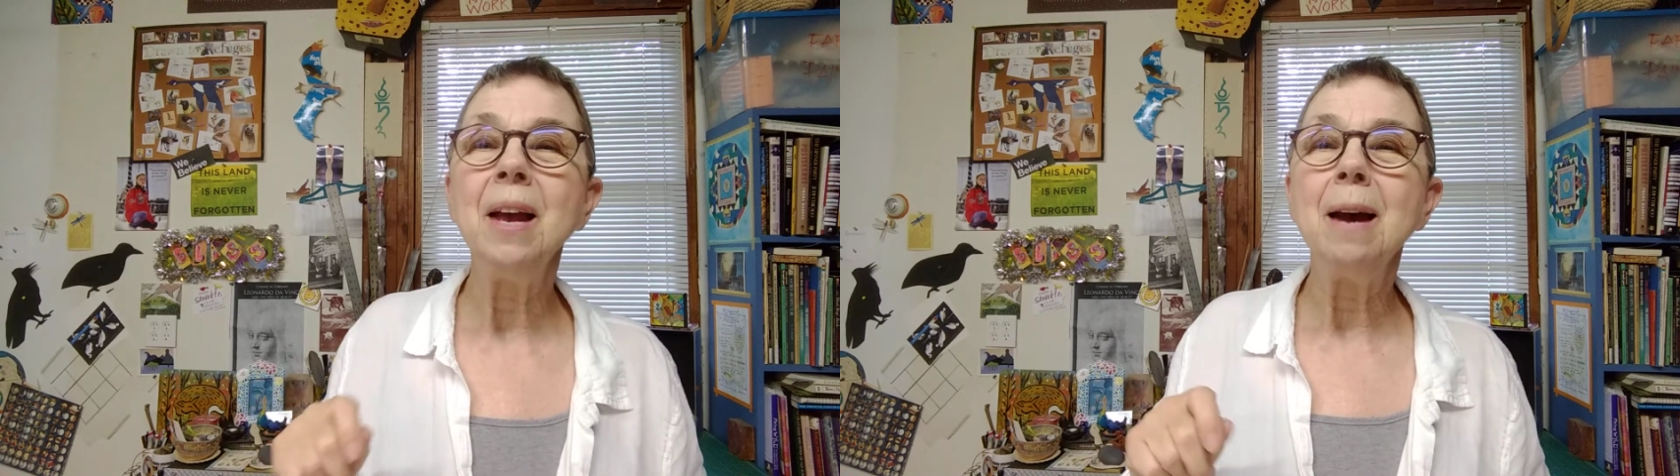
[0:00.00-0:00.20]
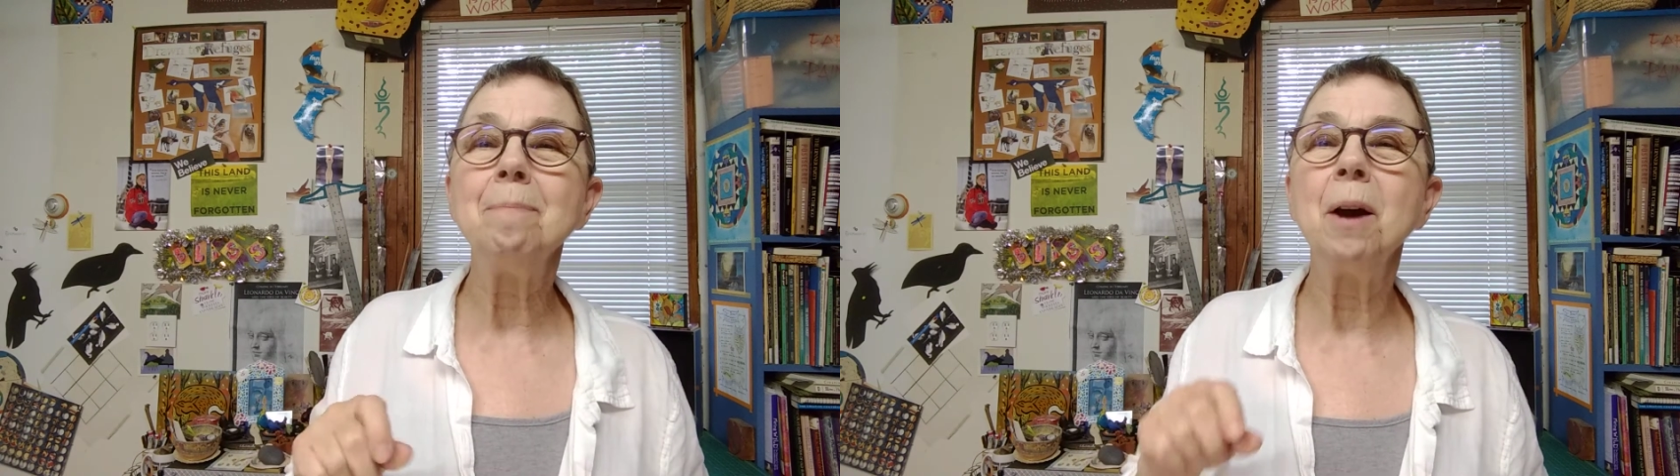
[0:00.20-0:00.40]

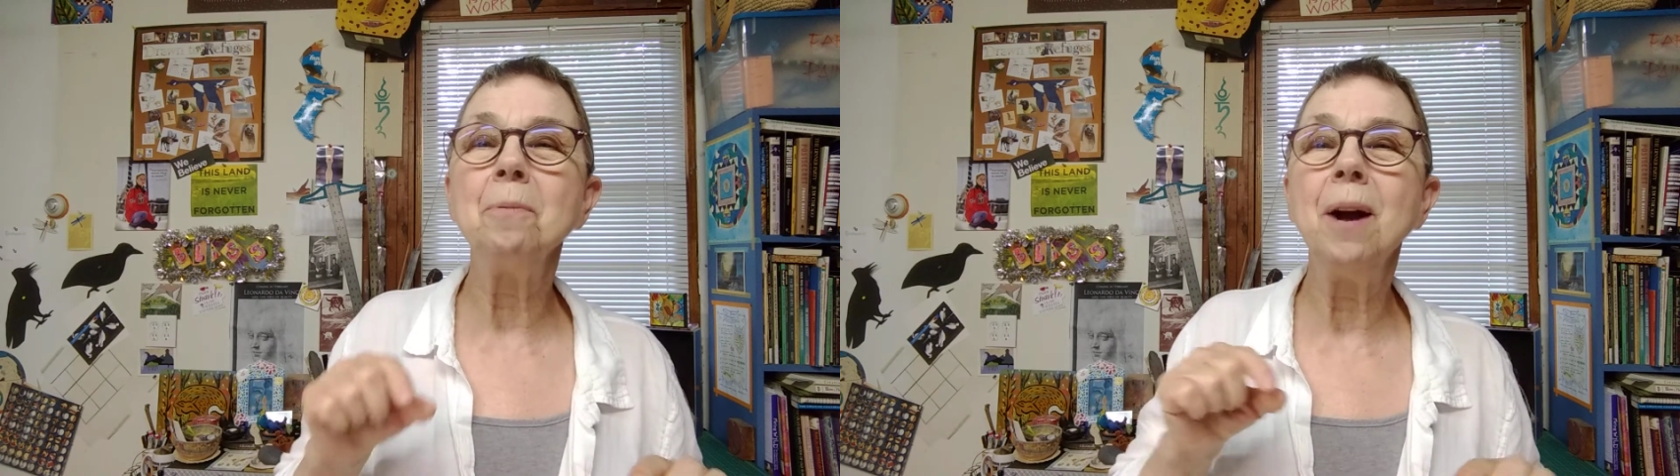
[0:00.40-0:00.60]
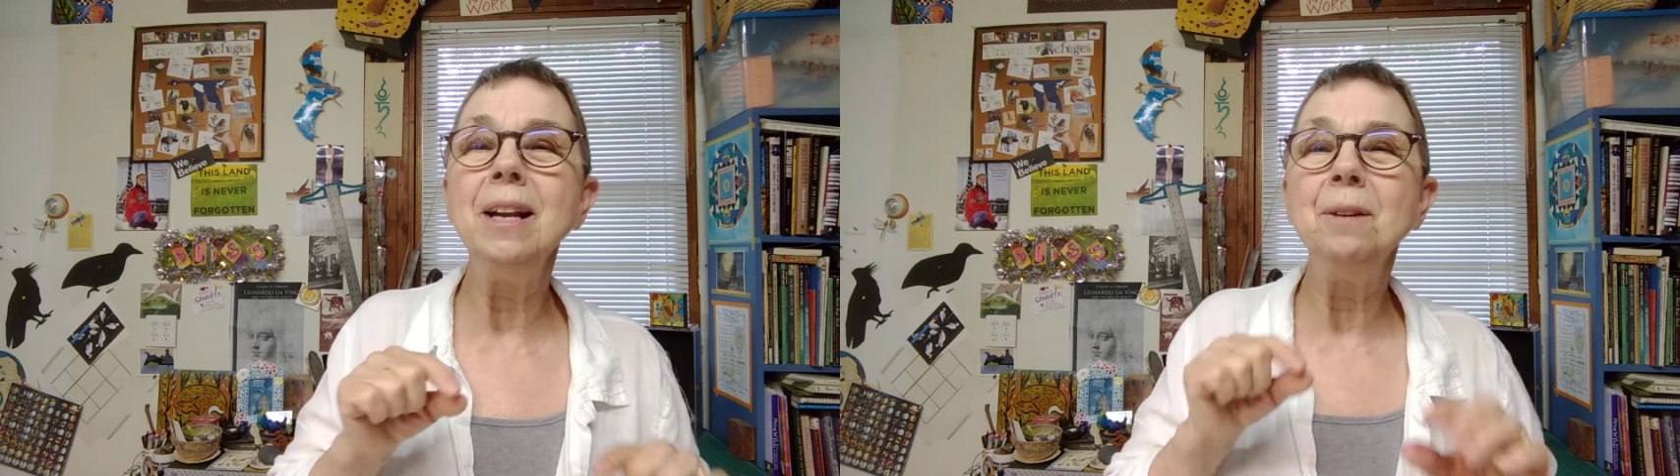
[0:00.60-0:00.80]
And my
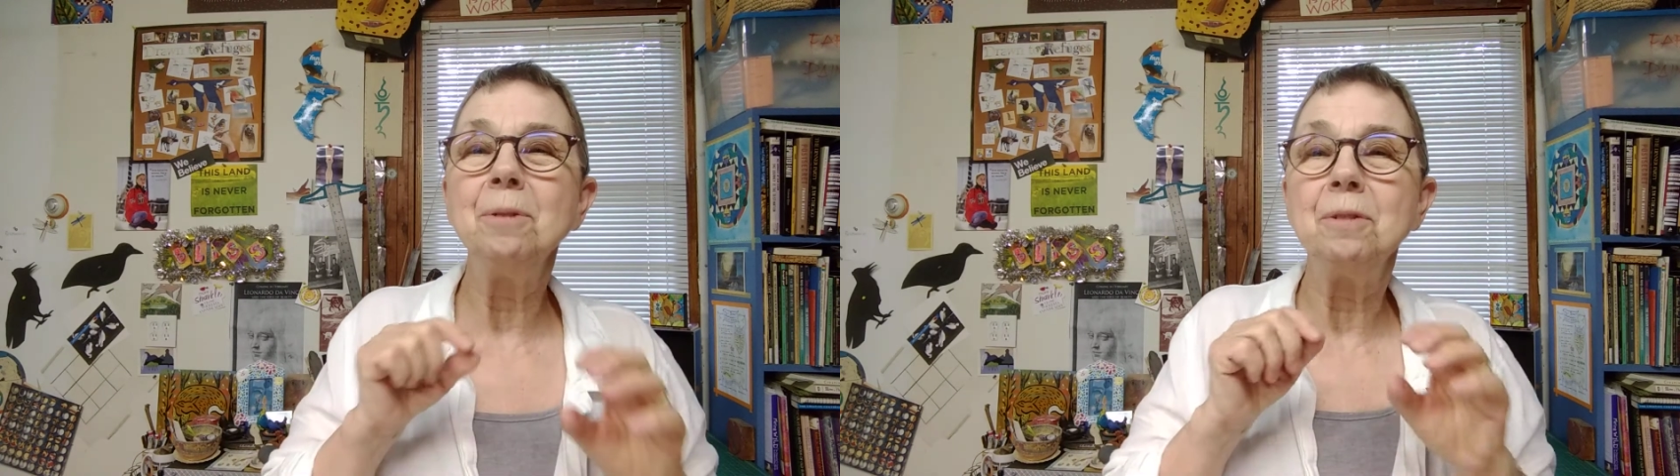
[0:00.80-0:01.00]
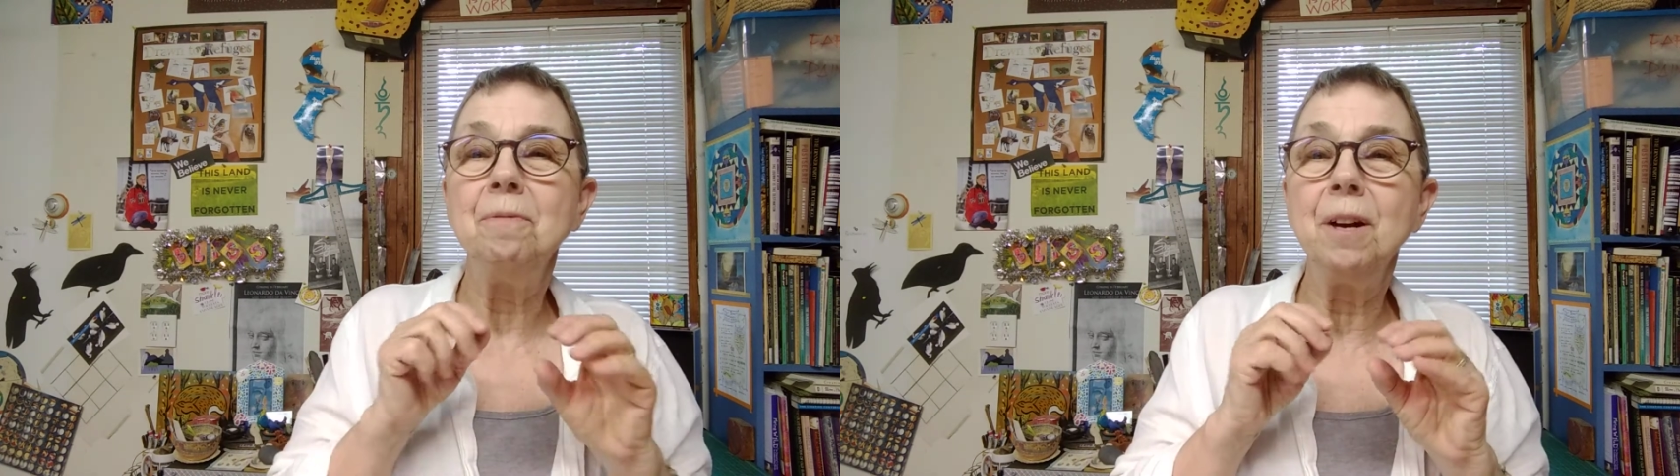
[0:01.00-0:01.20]
writing
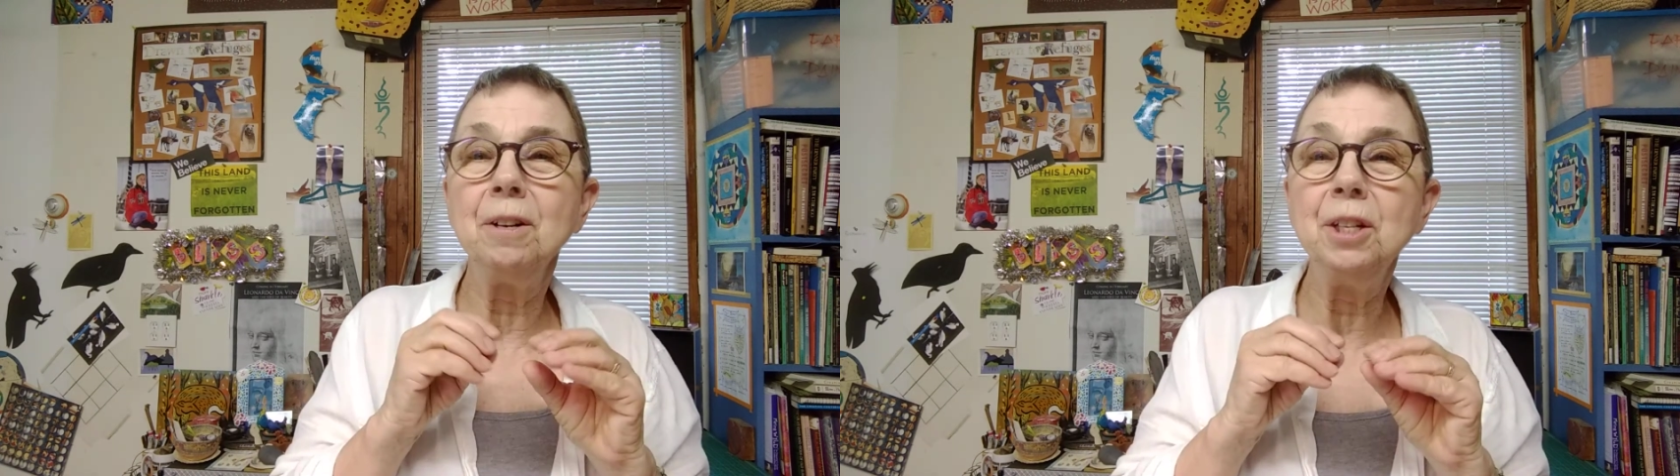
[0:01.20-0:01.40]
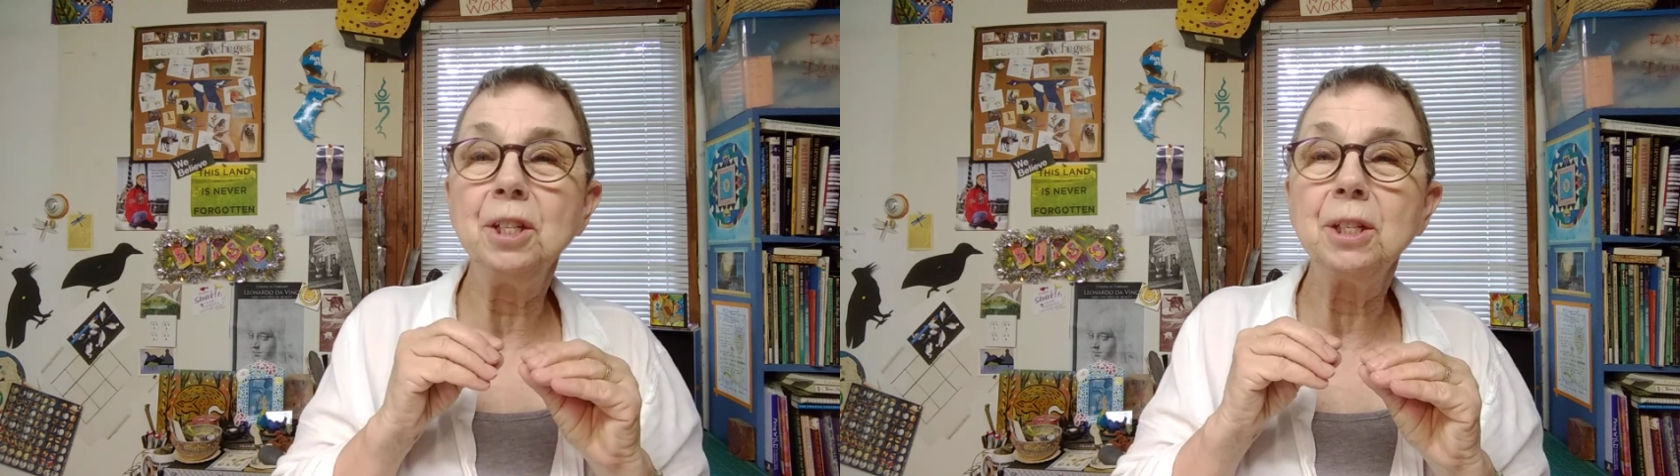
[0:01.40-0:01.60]
was
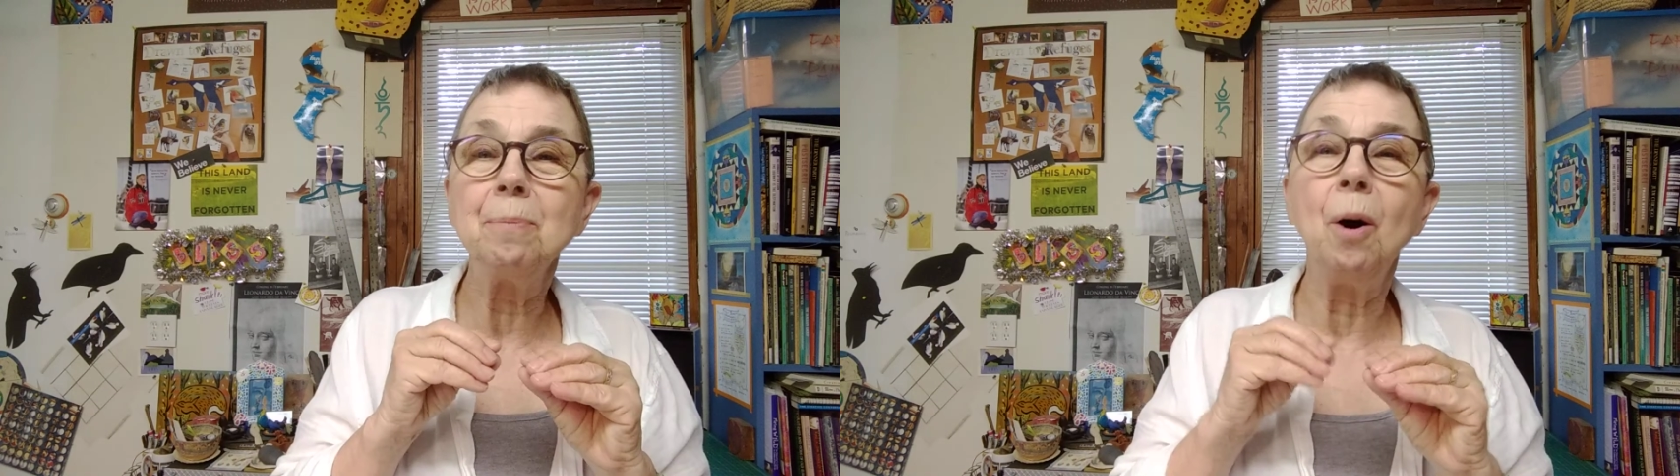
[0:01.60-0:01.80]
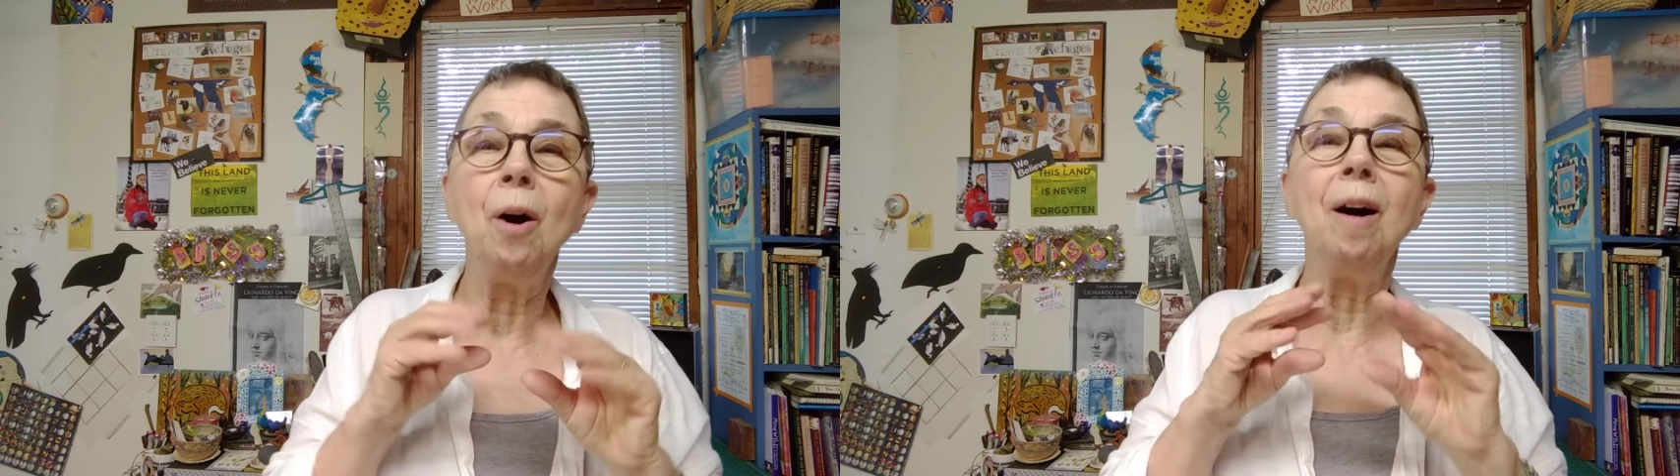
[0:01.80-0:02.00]
very
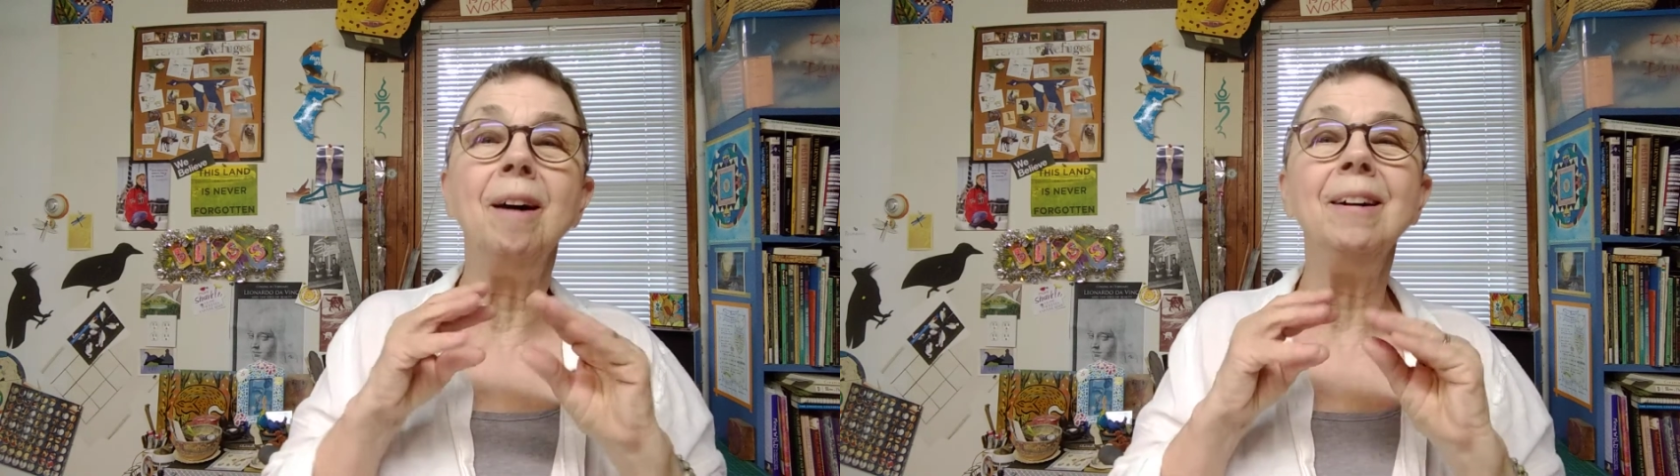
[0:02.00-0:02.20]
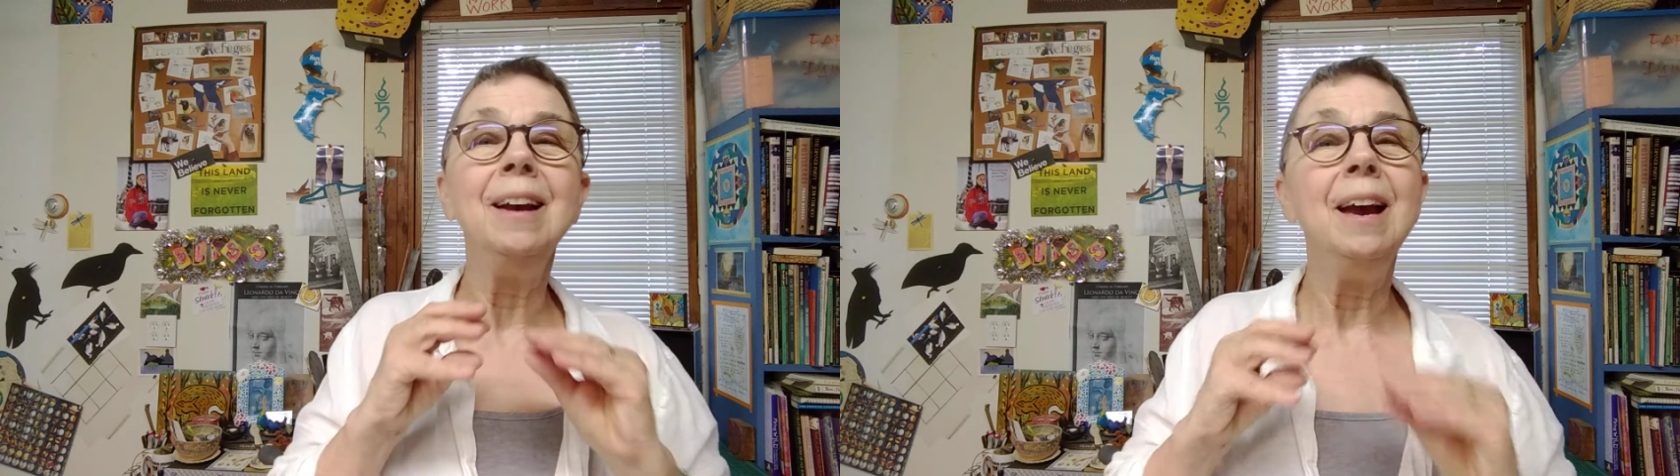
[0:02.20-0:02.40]
small